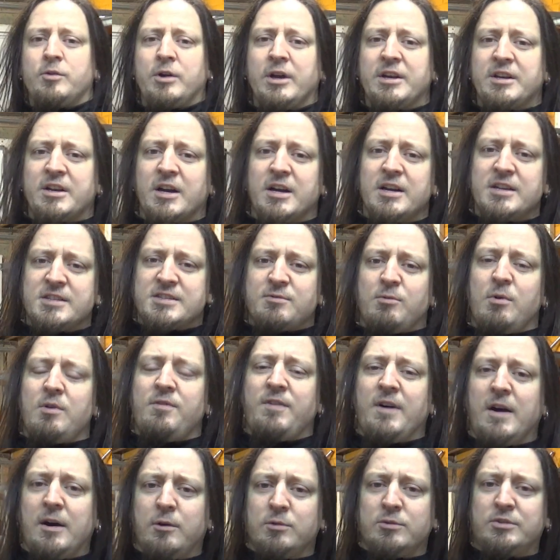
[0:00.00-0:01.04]
Right guys,
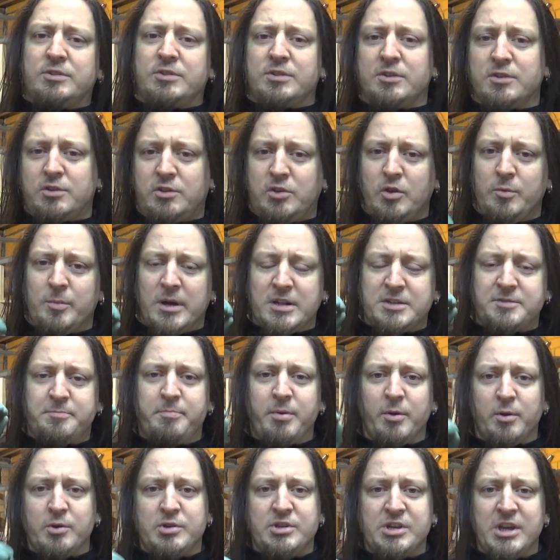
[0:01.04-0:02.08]
without too much
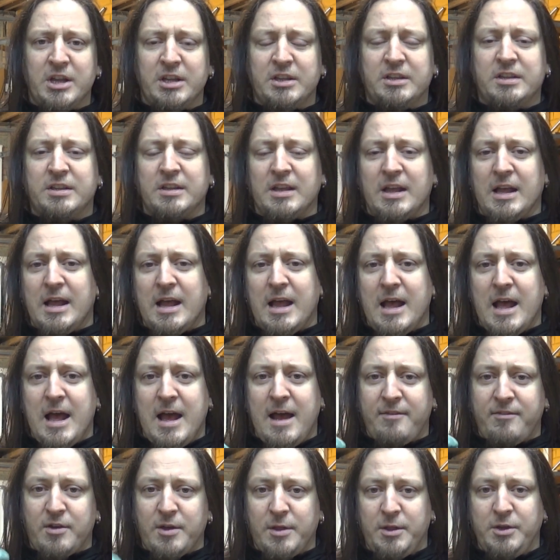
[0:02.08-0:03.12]
bullshit,
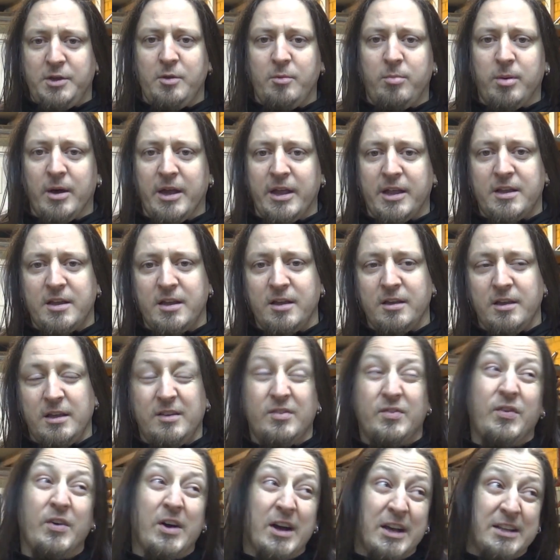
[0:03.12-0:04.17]
I've got a new bike. In
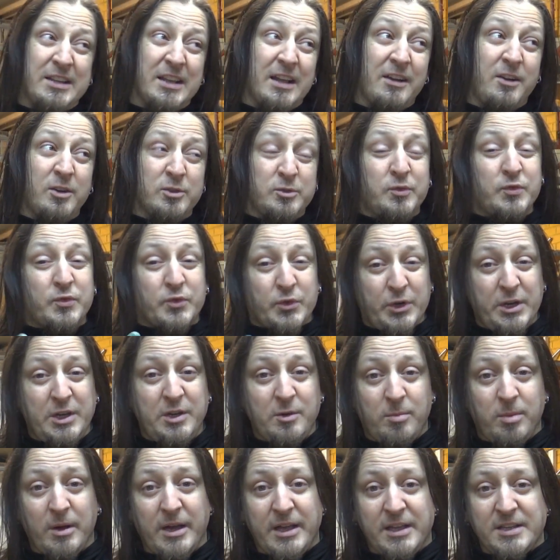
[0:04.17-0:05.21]
fact, I got 3 new
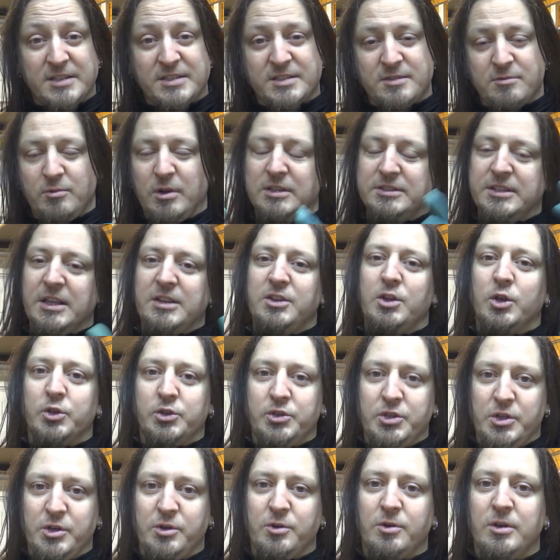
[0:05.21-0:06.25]
bikes. Well, they're not
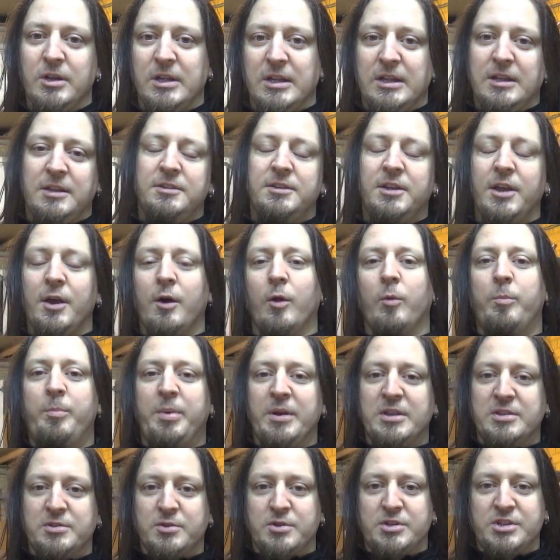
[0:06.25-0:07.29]
new. They all
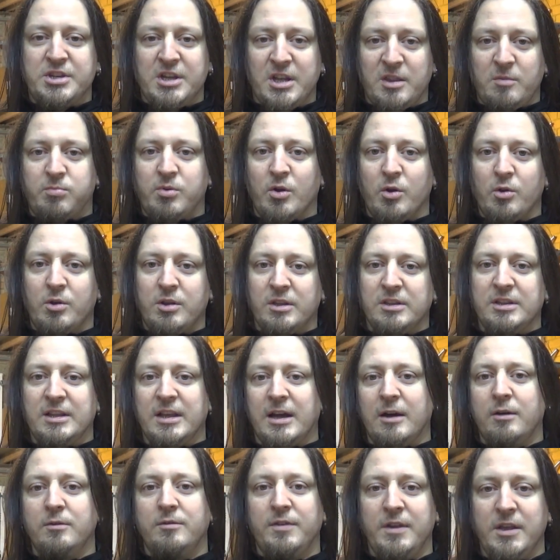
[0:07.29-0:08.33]
piece of shit, broken
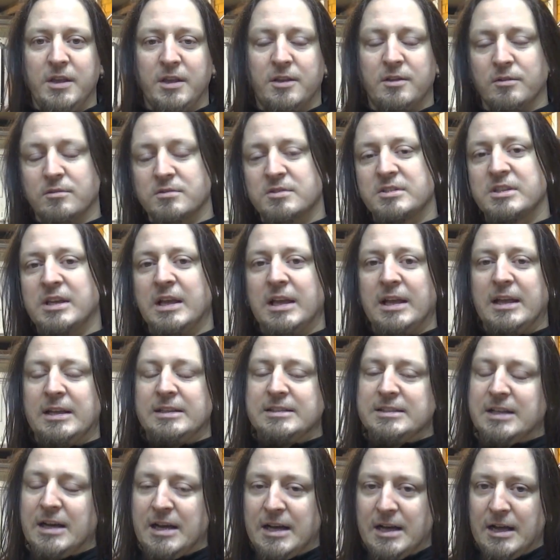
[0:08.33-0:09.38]
down vehicles
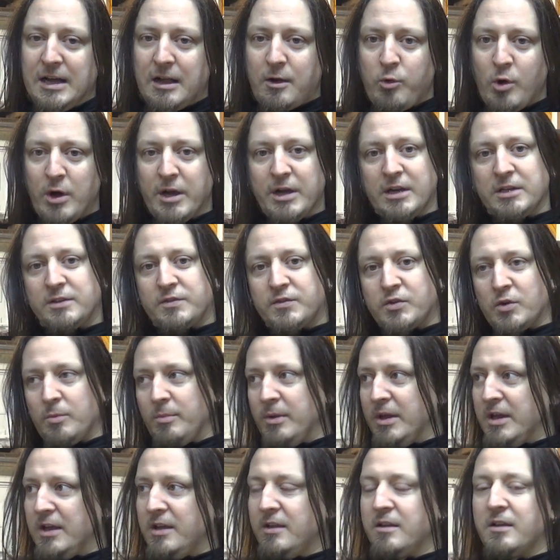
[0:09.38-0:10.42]
that I acquired from
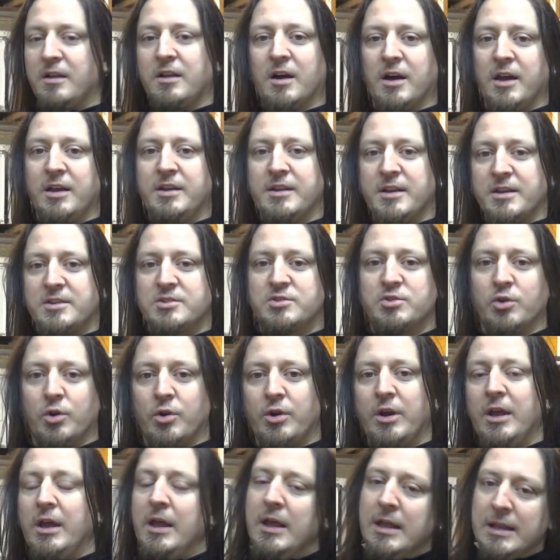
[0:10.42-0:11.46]
a guy next door.